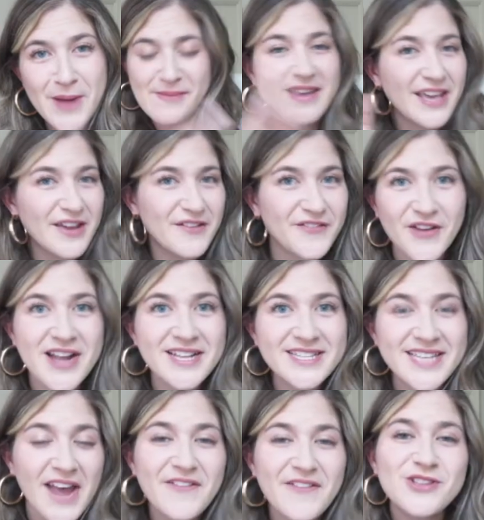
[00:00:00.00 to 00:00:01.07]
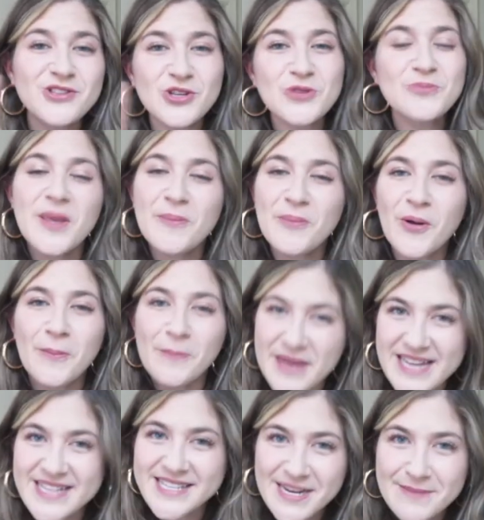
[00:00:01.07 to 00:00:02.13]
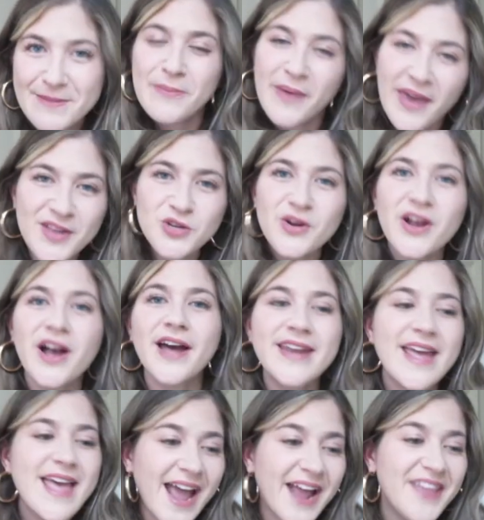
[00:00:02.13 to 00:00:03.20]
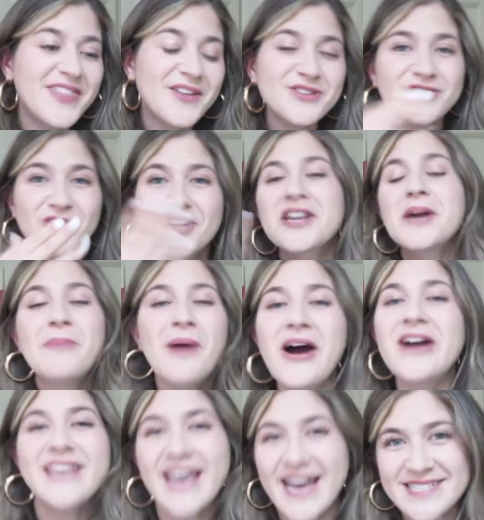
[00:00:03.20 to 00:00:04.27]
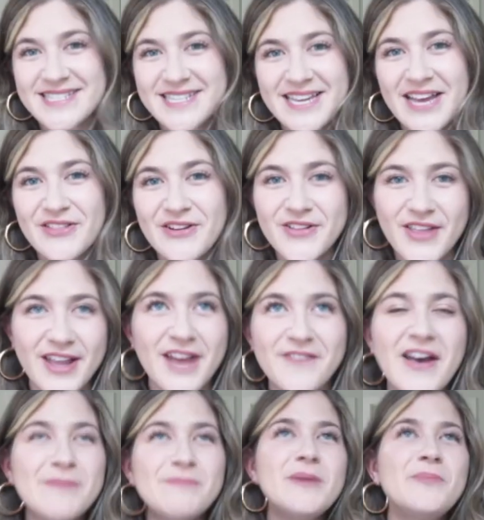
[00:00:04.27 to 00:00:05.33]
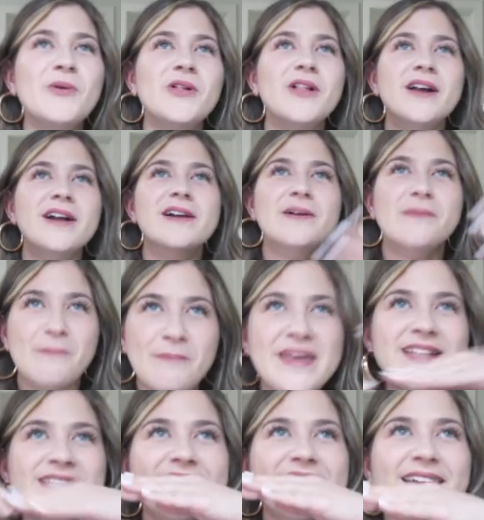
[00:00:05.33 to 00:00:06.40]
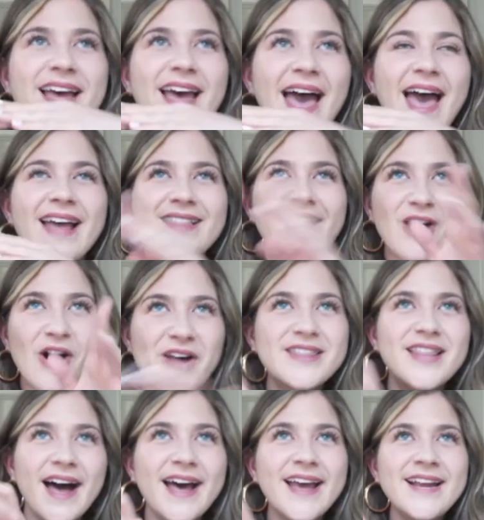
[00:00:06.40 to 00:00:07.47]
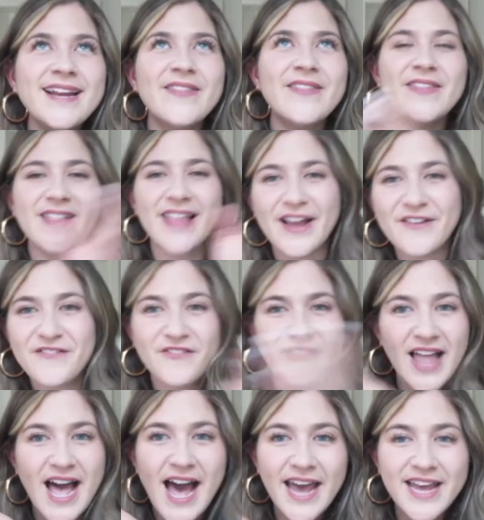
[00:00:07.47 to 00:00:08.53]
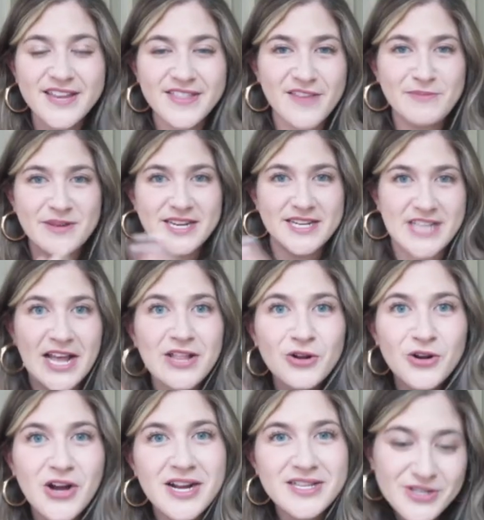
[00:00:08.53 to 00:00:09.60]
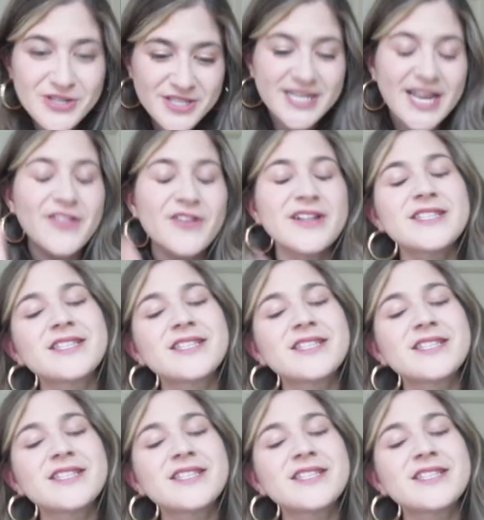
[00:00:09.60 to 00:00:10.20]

making friends. I've had 2 people meet in my Patreon, and they're starting a podcast together. Like, I've had people meet, like, online, and then they, like, fly, and they've been to Taylor concerts together.